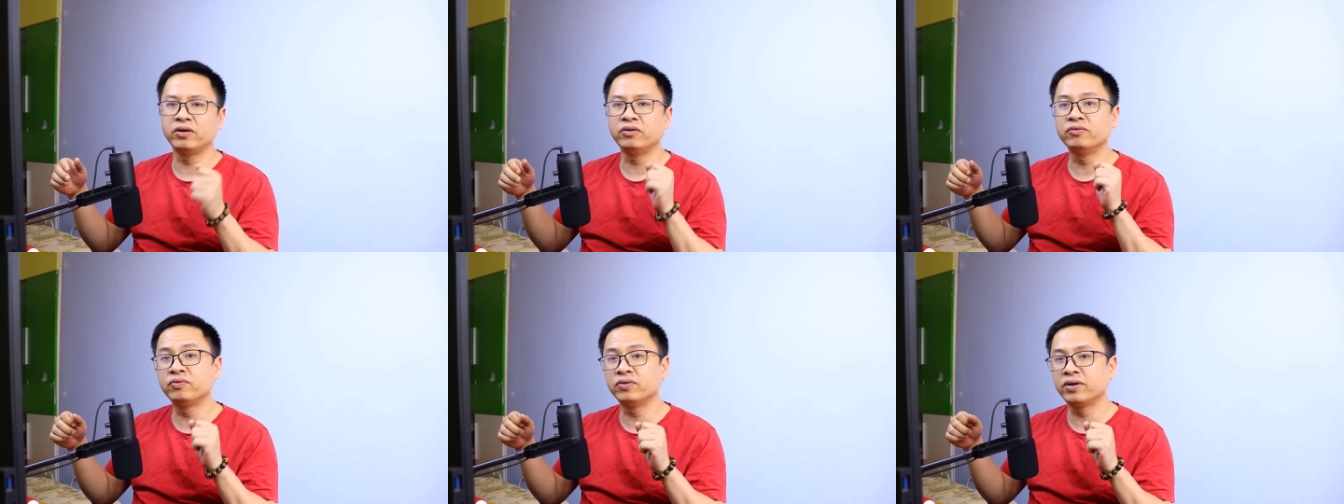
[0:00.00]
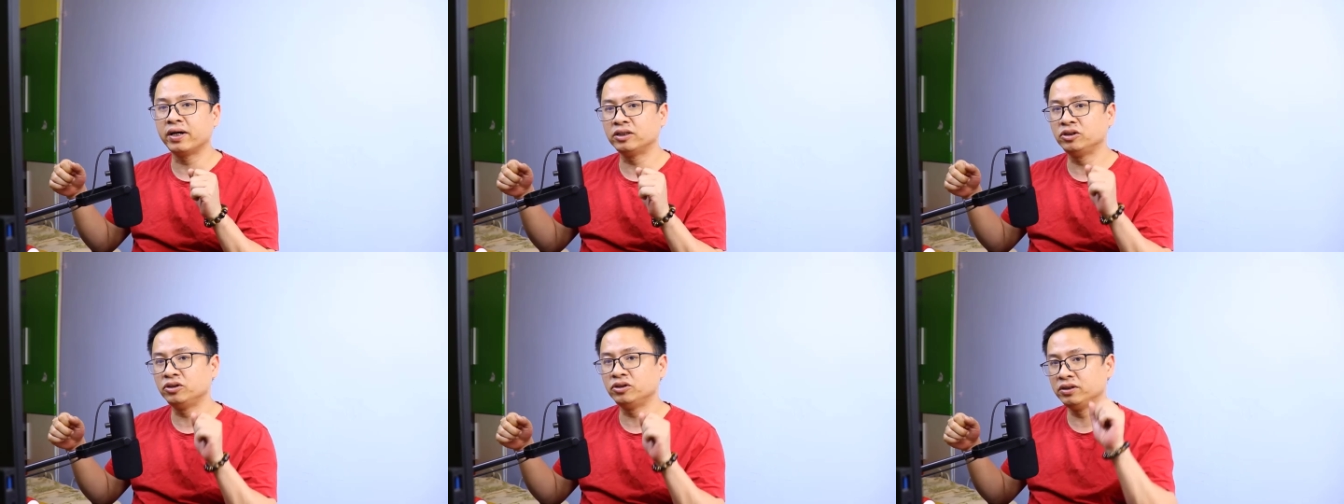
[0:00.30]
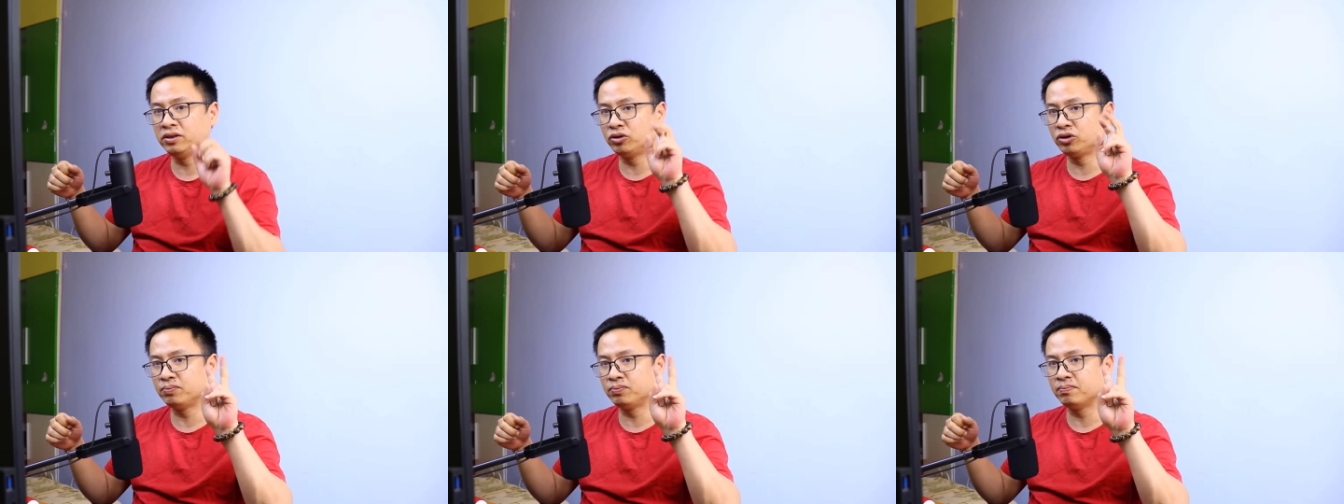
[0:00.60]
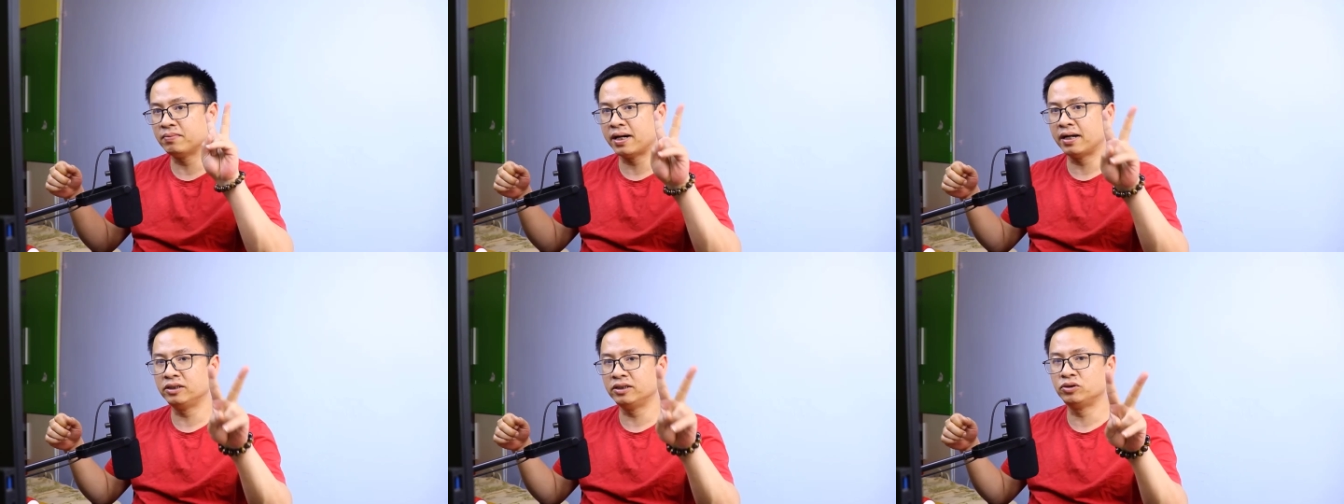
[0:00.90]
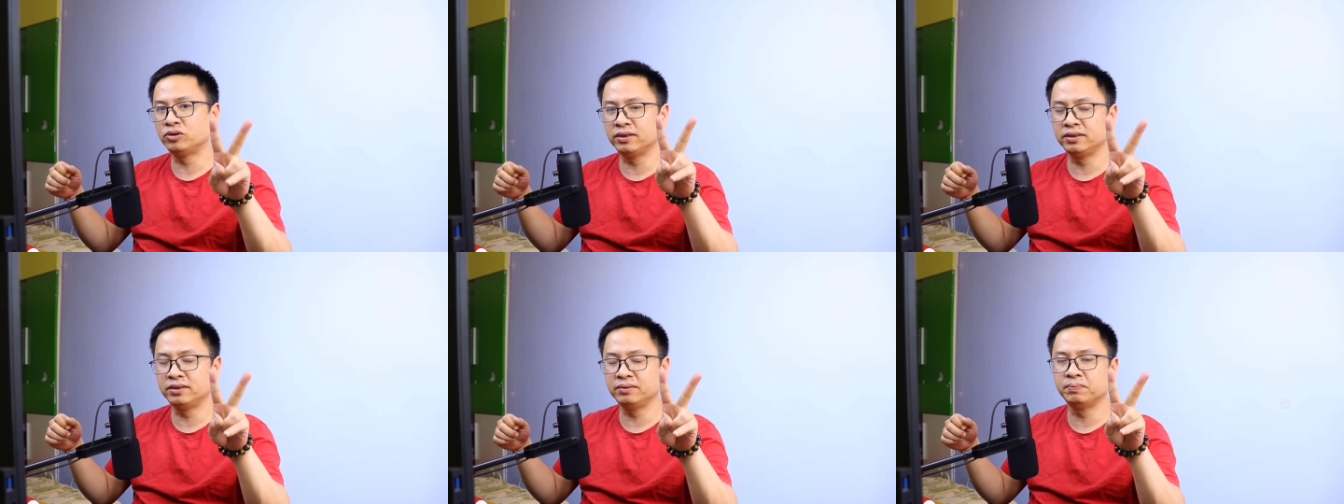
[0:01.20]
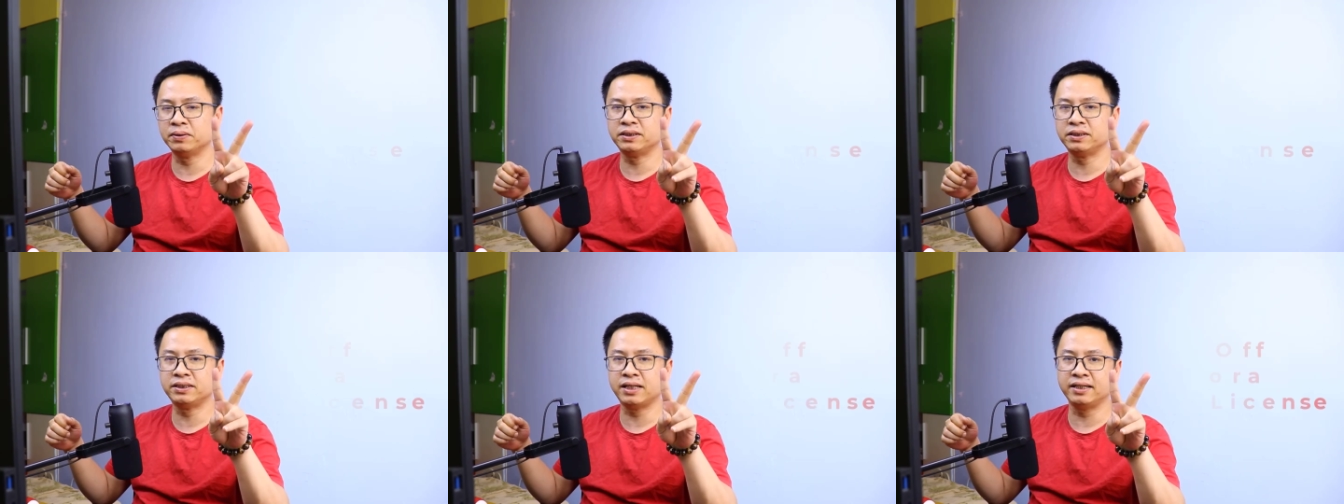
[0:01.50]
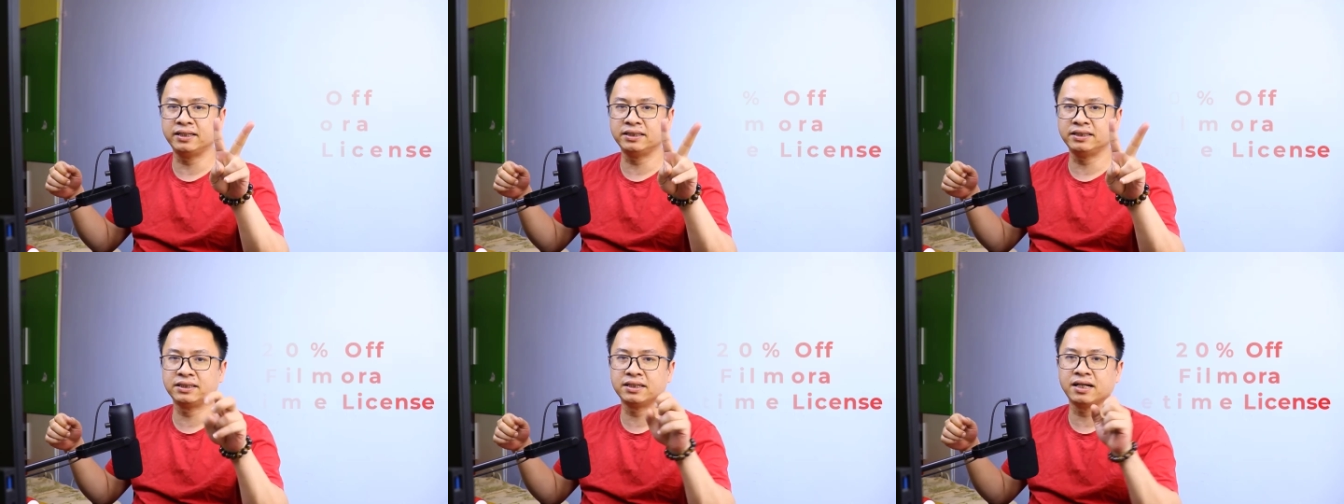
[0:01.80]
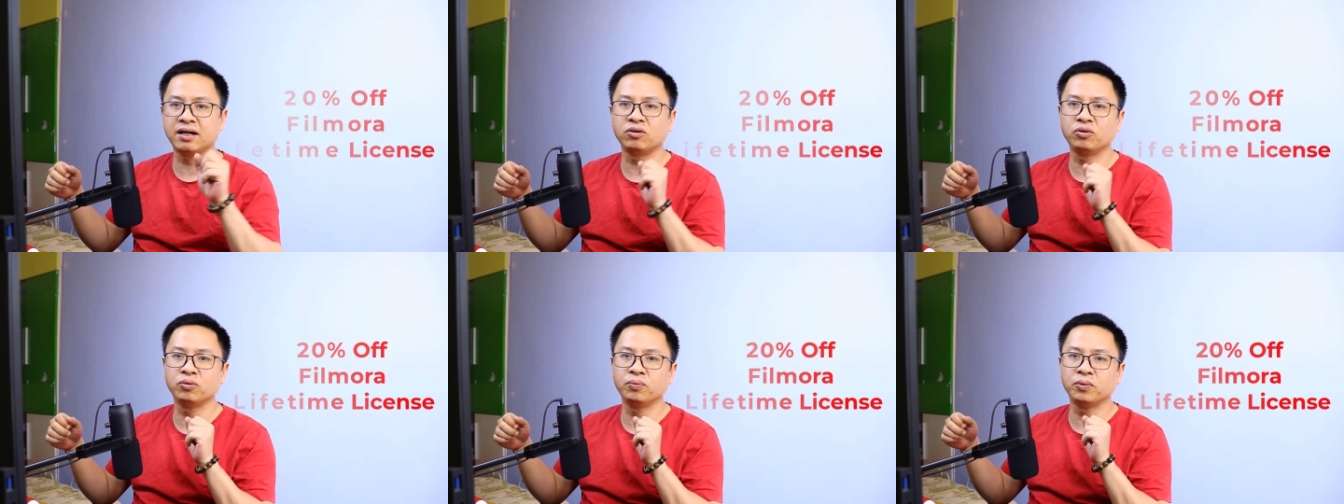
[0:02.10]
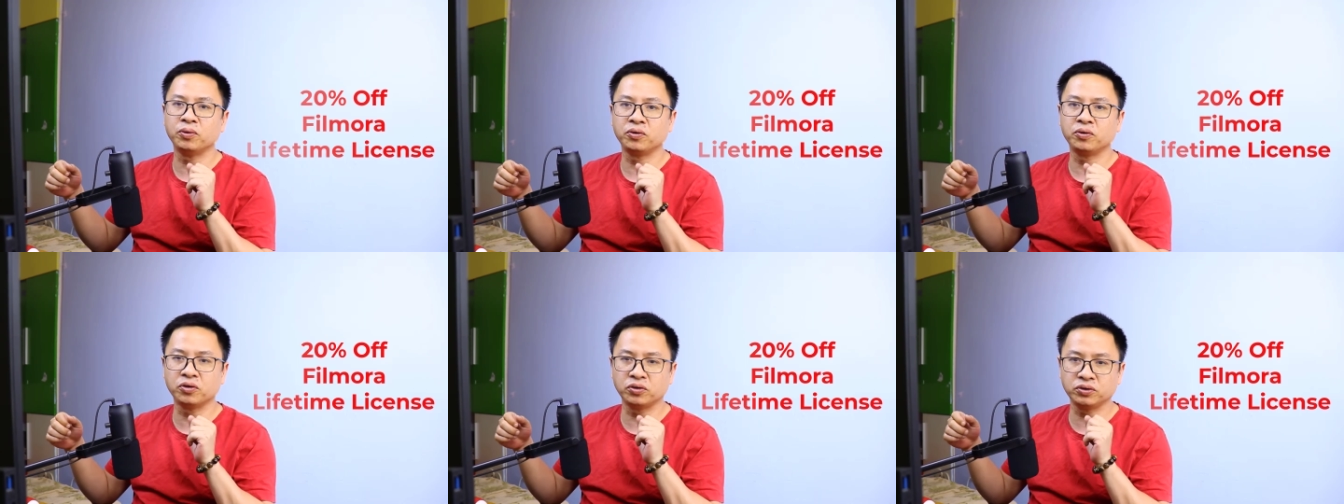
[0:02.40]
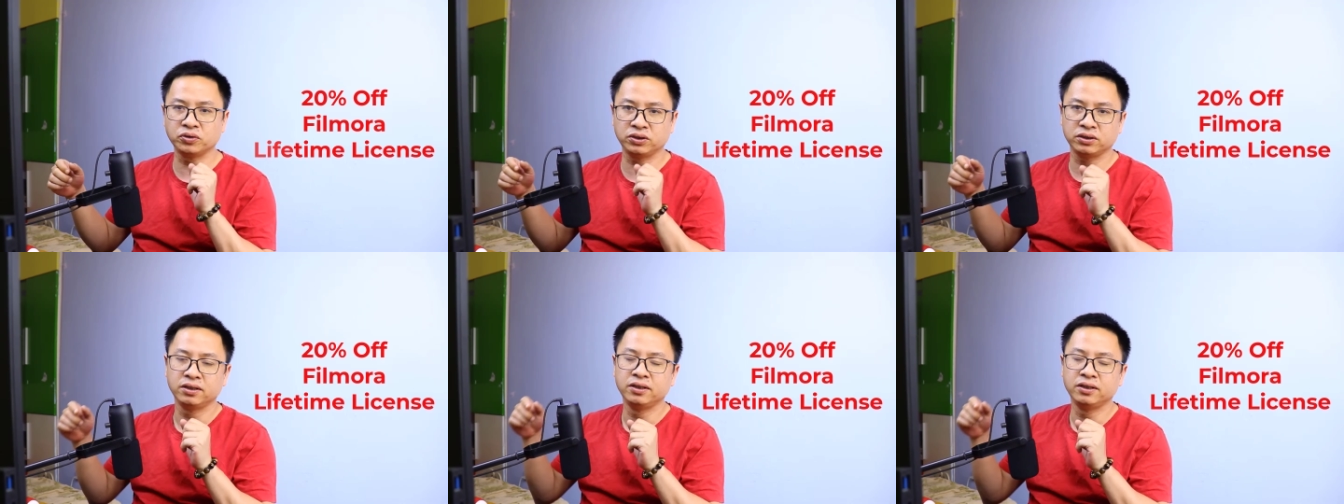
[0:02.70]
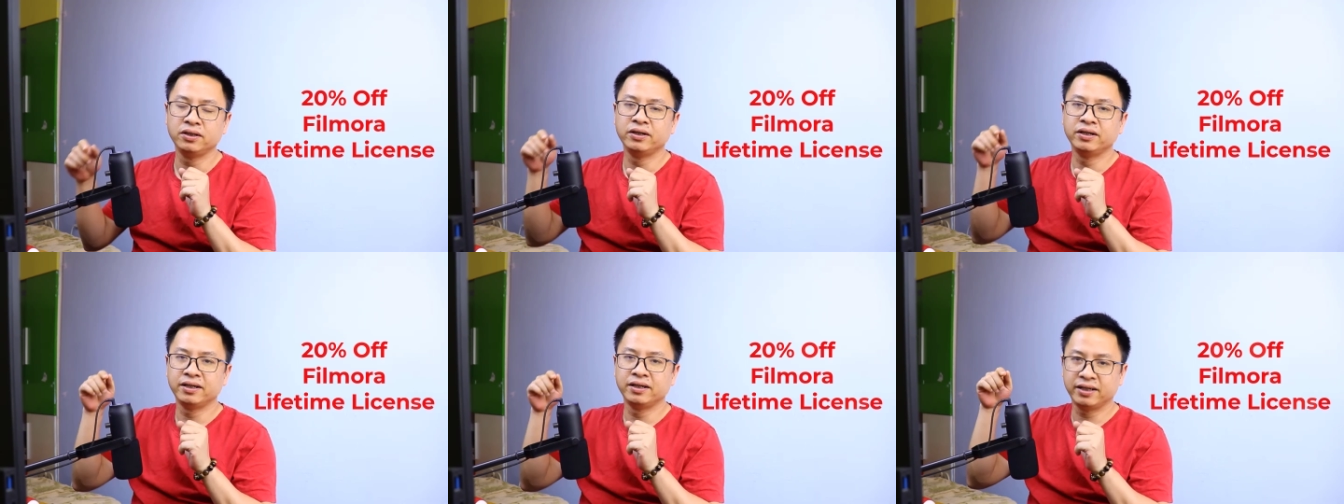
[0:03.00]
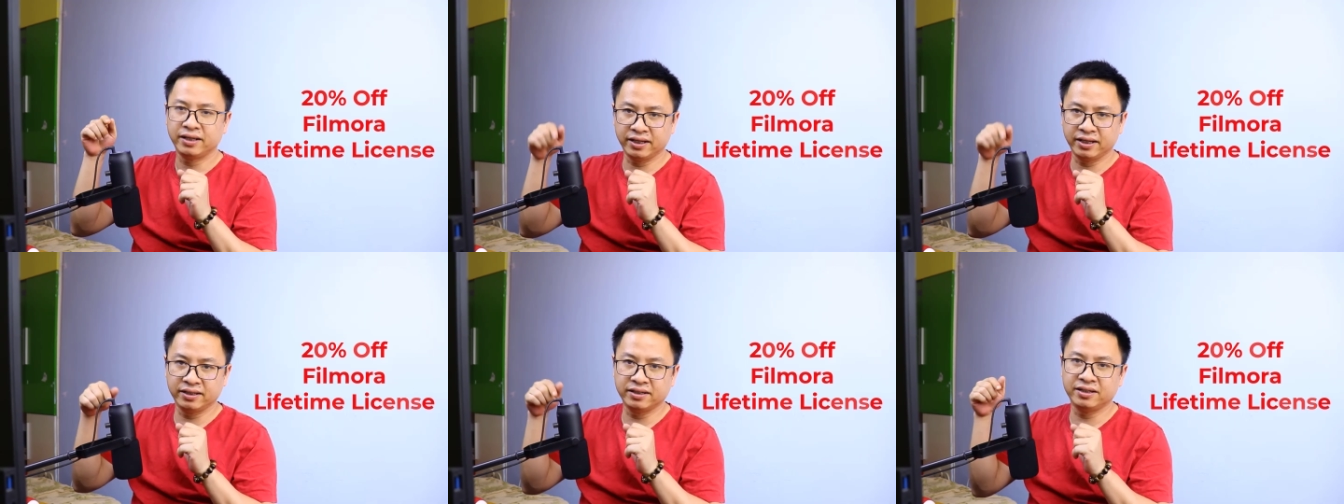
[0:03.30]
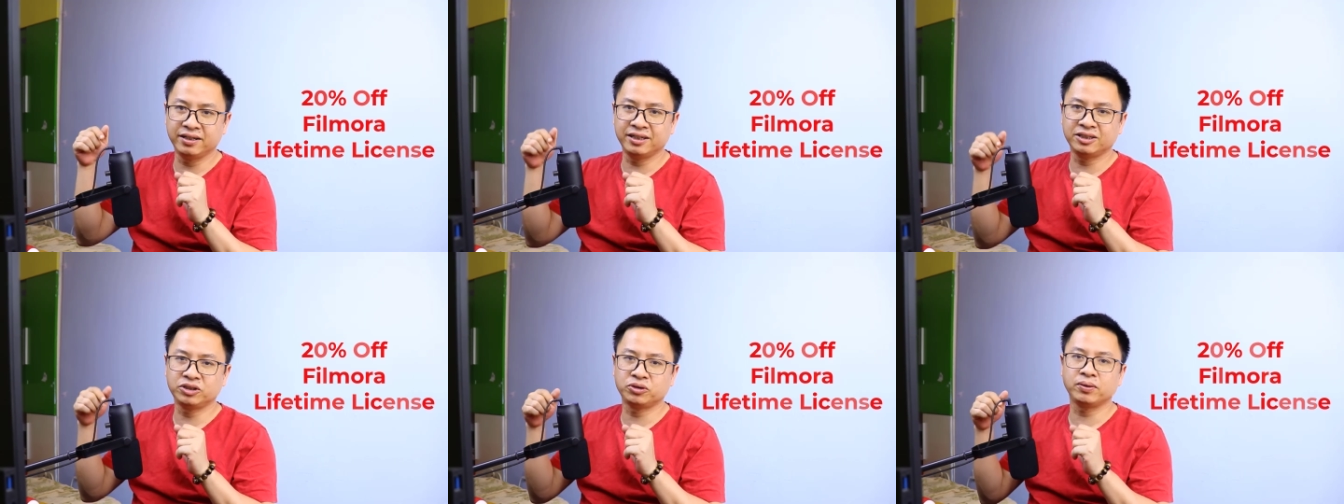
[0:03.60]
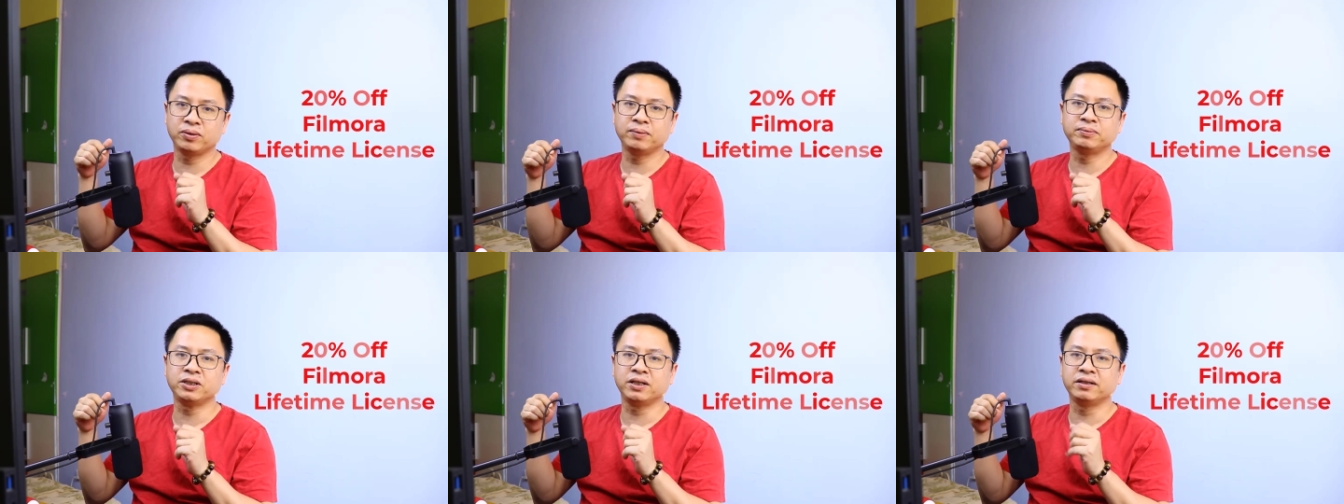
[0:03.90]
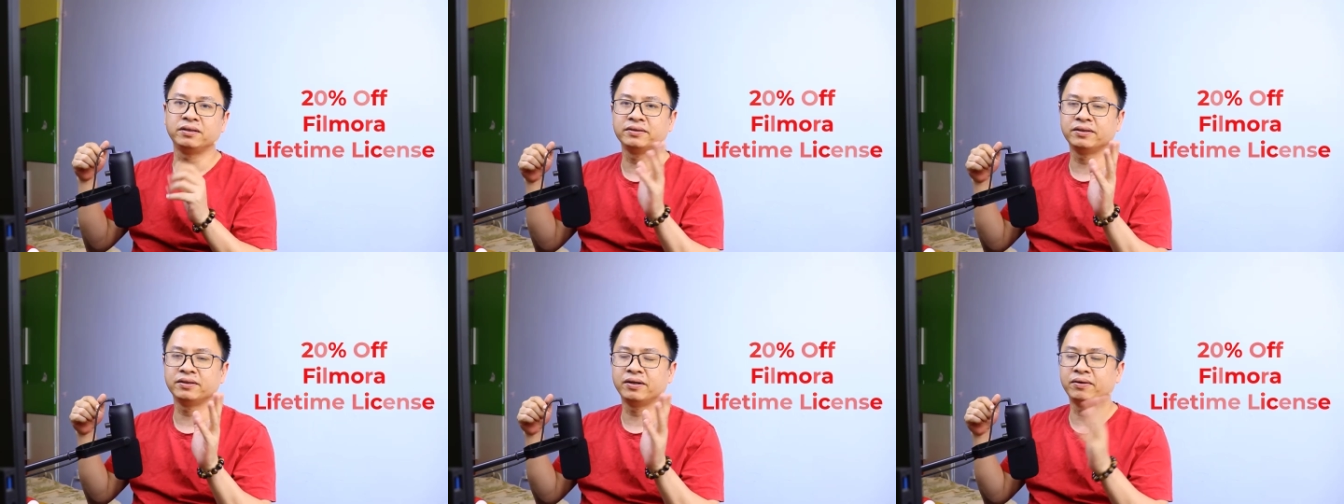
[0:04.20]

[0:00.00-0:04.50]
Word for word: don't forget to use my 20% discount coupon code in the description.